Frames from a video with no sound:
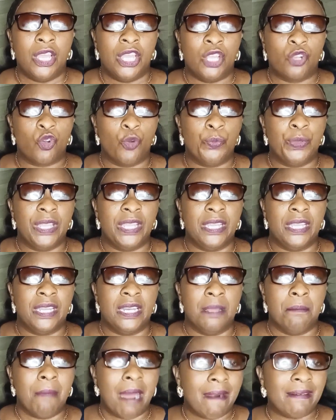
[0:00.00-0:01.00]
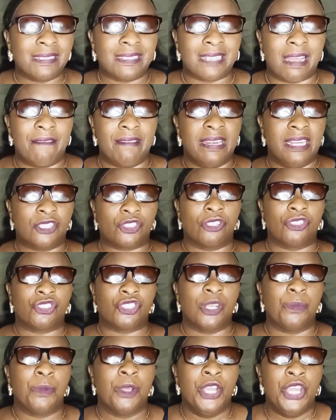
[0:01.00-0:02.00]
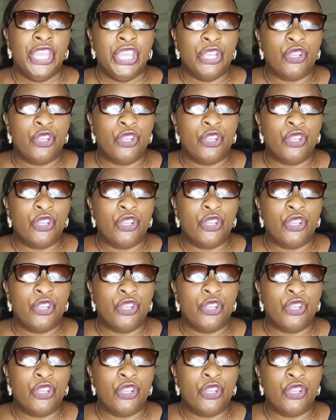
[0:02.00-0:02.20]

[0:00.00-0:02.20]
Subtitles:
it could be in a marital relationship,